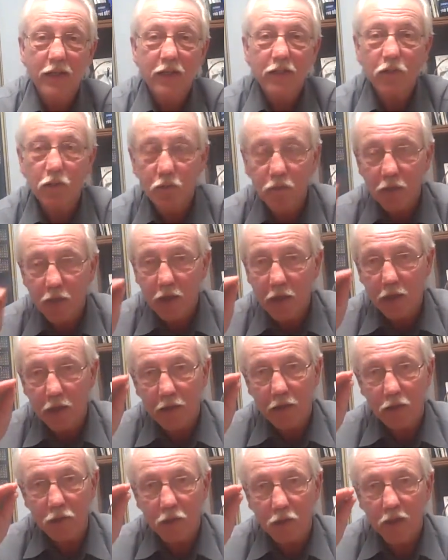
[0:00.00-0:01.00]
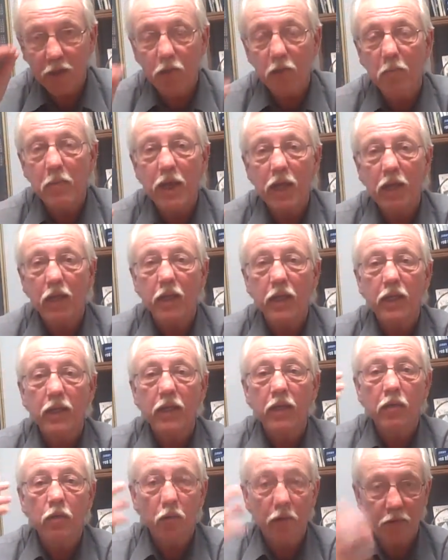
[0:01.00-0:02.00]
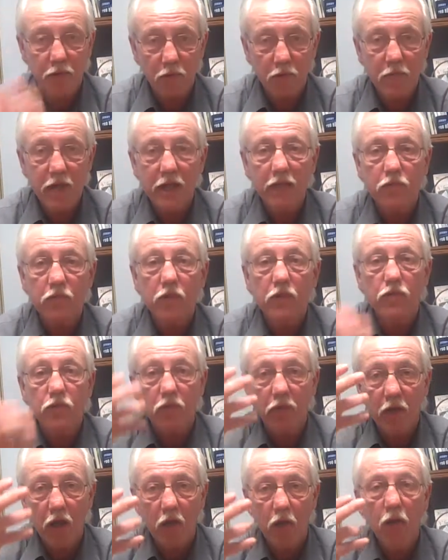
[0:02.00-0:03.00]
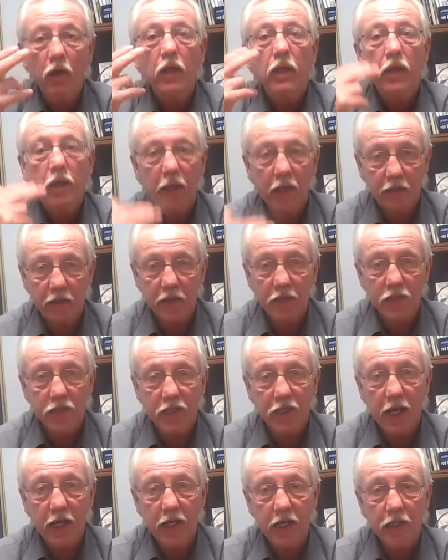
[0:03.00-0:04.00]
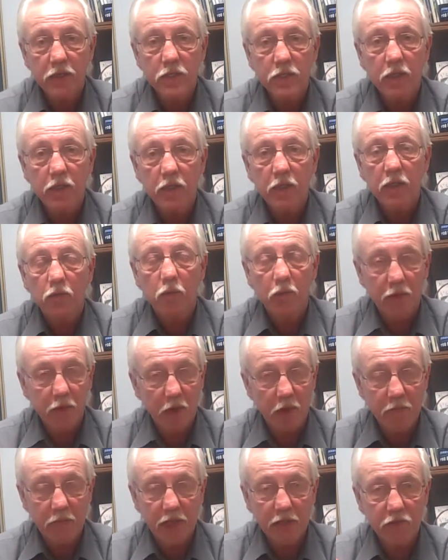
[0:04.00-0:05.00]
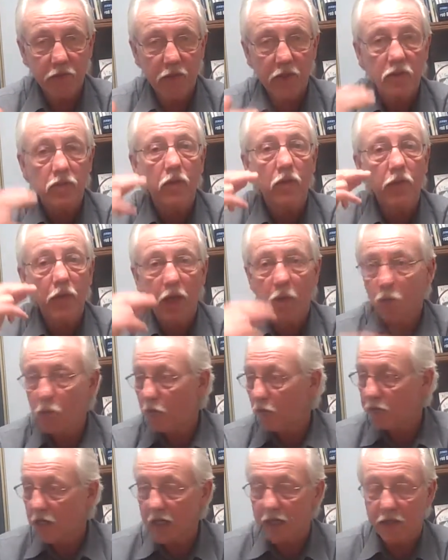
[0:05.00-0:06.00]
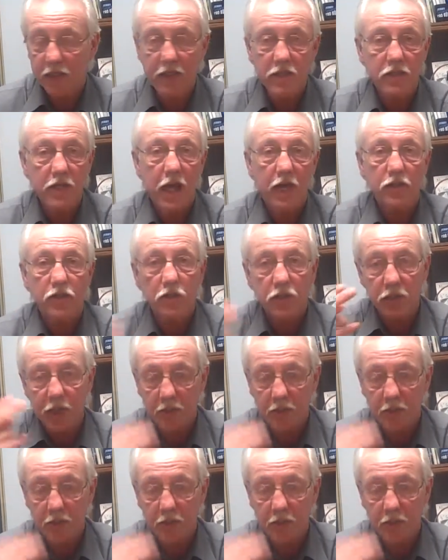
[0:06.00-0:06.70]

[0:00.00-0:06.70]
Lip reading: You're incrementally, with your metrics, you know at this stage, with our metrics, that we'll take these actions.